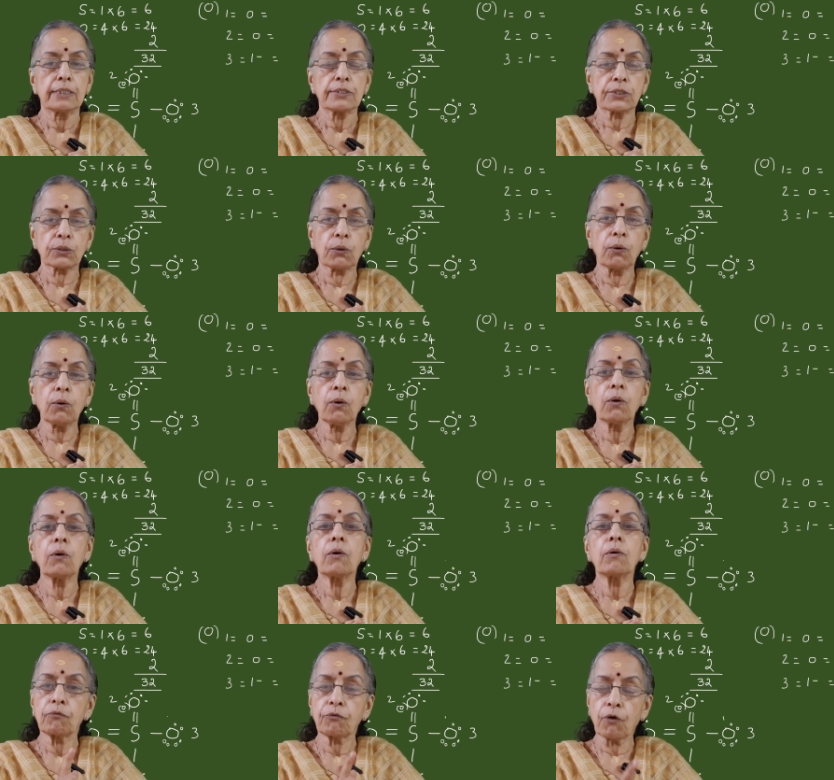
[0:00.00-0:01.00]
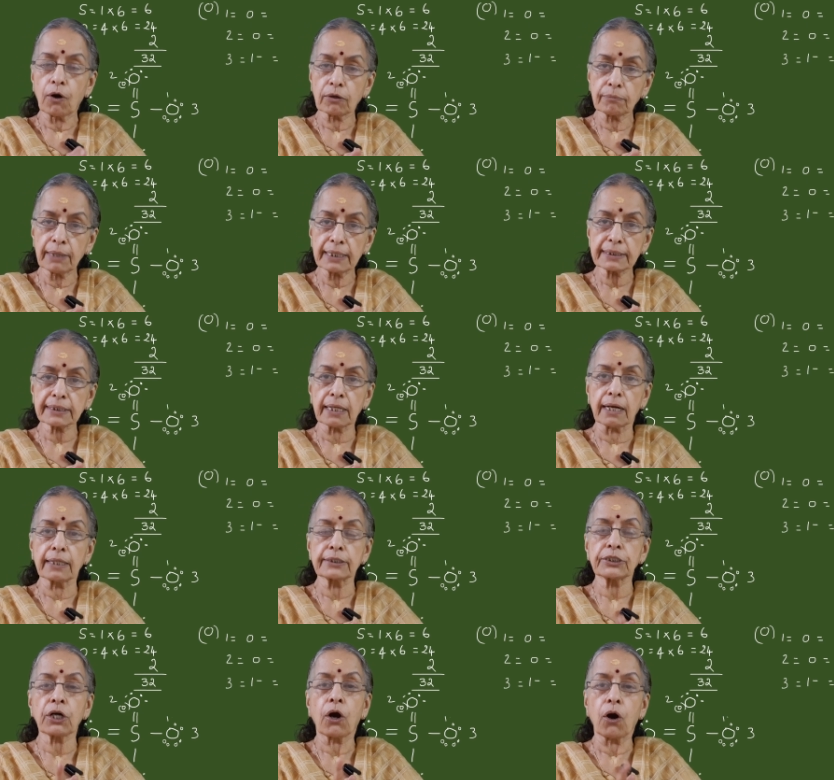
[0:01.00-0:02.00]
So, formal
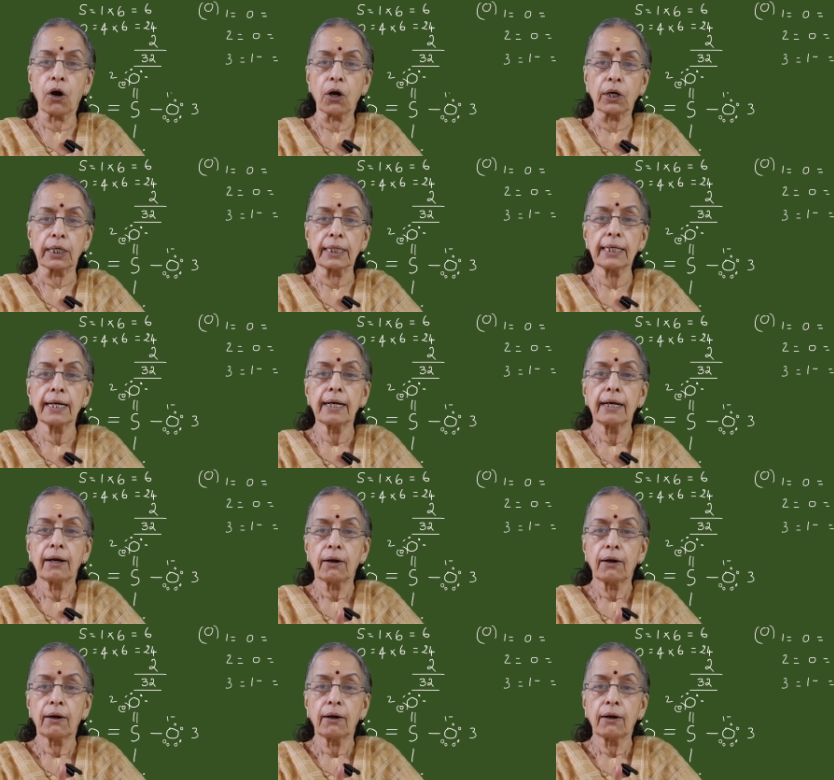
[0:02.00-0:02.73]
charge on